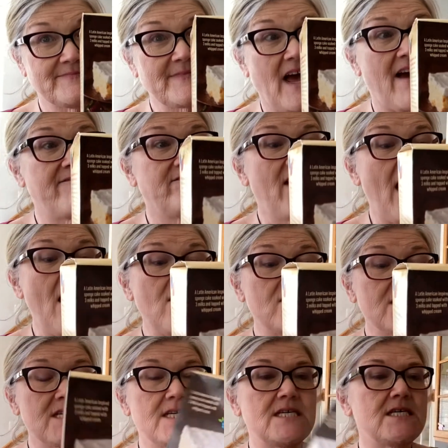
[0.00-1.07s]
I found
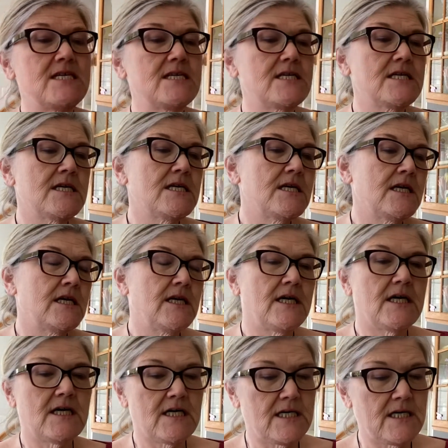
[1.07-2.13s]
it.
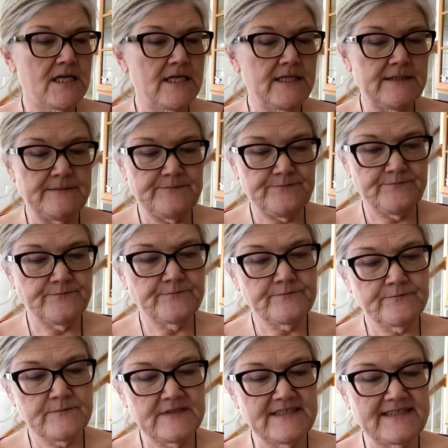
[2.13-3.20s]
Um,
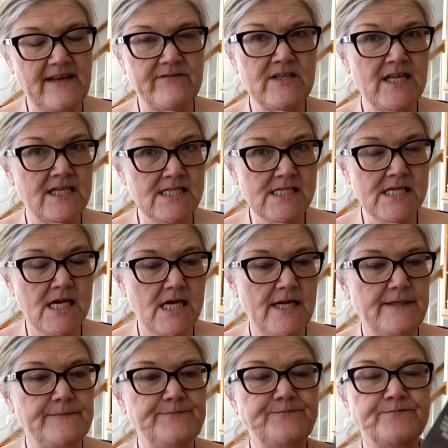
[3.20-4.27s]
seven ninety
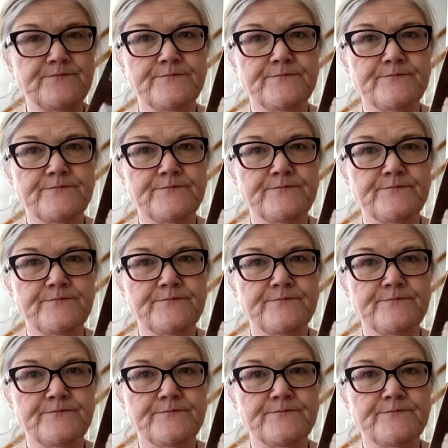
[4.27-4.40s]
nine.